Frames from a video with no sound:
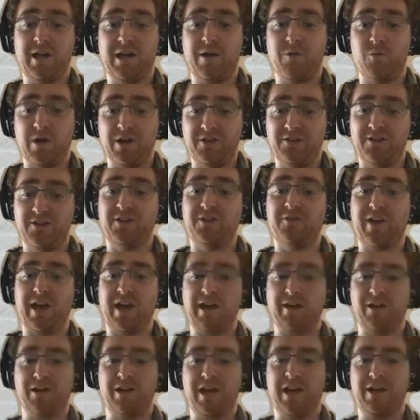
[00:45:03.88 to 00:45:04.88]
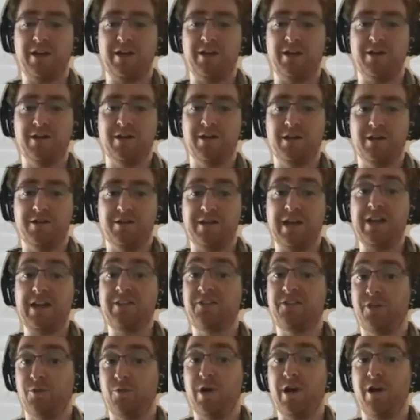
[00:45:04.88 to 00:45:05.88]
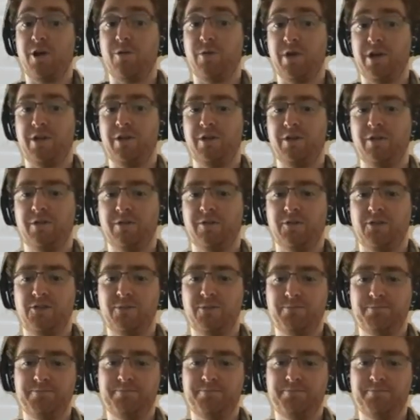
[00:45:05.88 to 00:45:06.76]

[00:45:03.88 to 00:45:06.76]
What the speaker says: and once it's validated, that's the one I want to use.